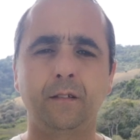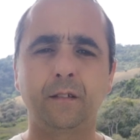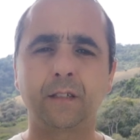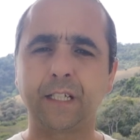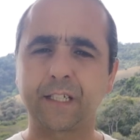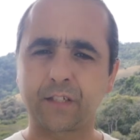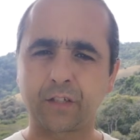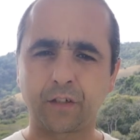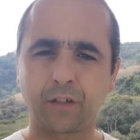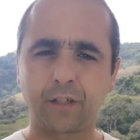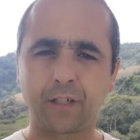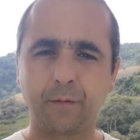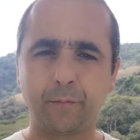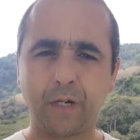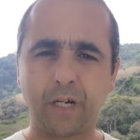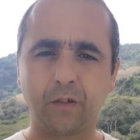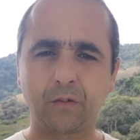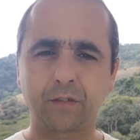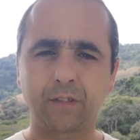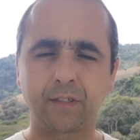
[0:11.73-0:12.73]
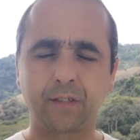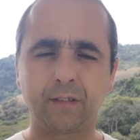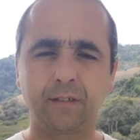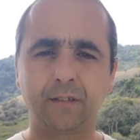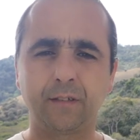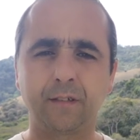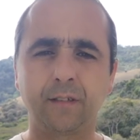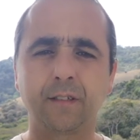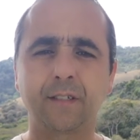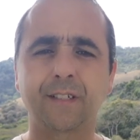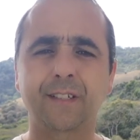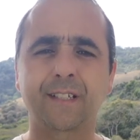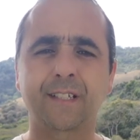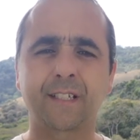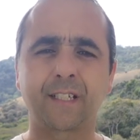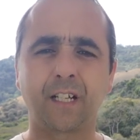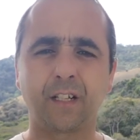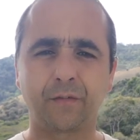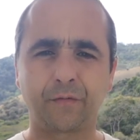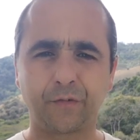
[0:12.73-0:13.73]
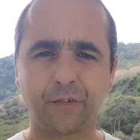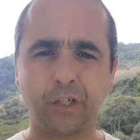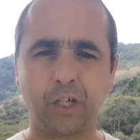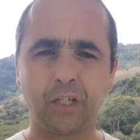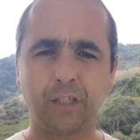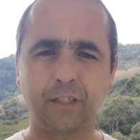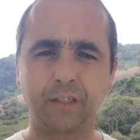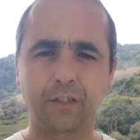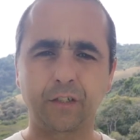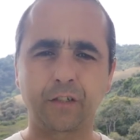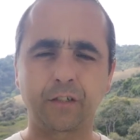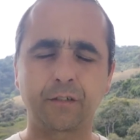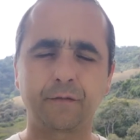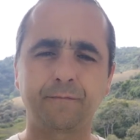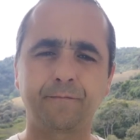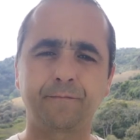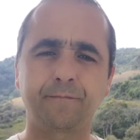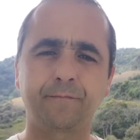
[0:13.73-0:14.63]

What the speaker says: Let's talk about self-knowledge.